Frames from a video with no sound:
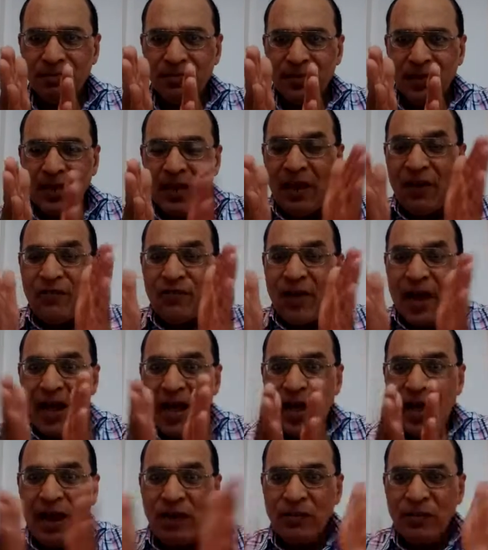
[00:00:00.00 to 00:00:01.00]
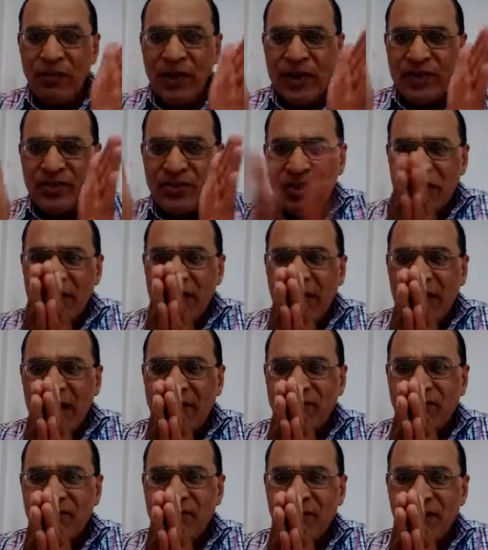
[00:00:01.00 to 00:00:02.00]
If I have the very
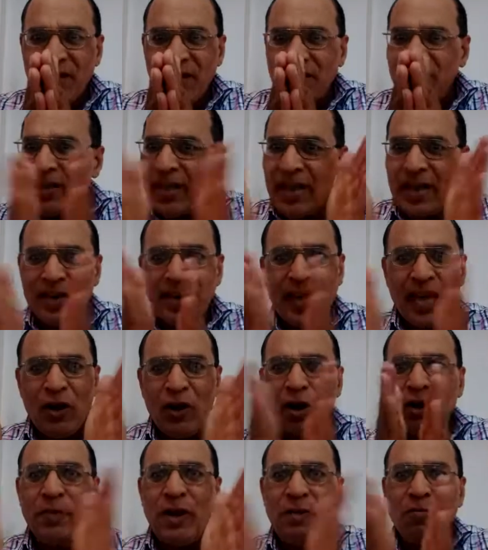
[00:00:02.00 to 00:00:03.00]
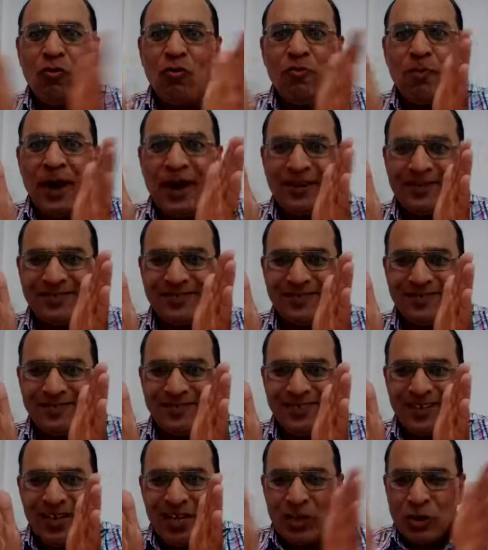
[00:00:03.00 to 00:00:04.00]
stickiness, there cannot be a movement.
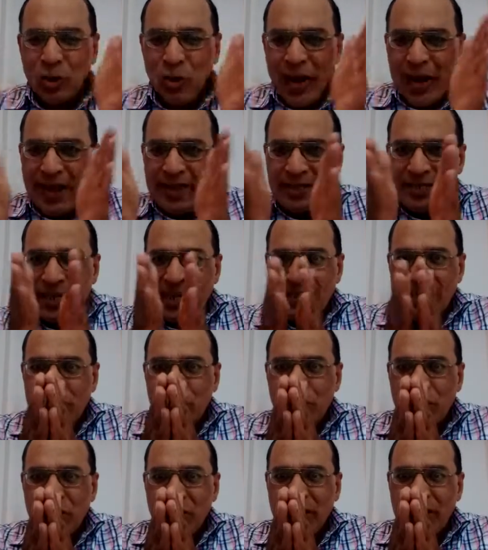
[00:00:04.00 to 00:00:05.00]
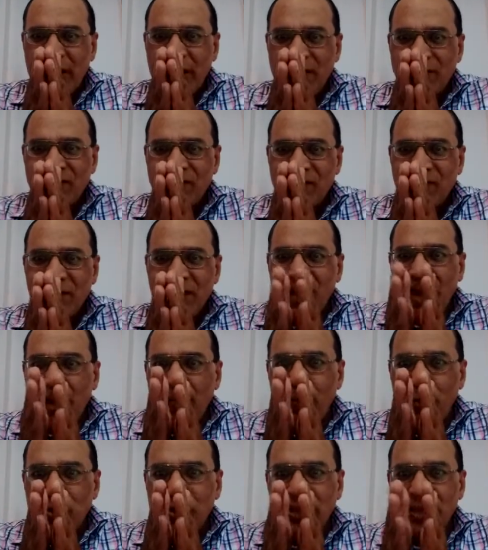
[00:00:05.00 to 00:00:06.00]
So excessive stickiness,
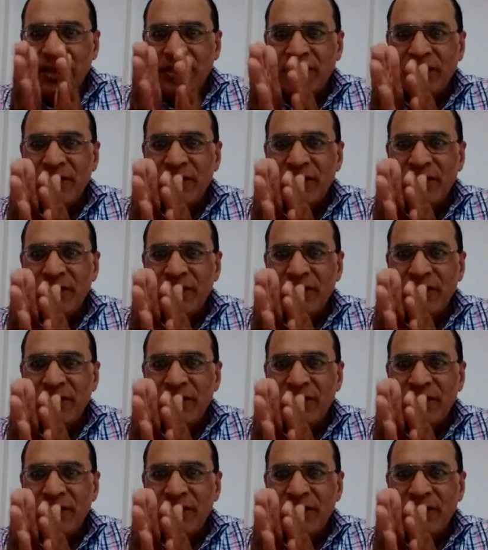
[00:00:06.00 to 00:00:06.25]
opposite is a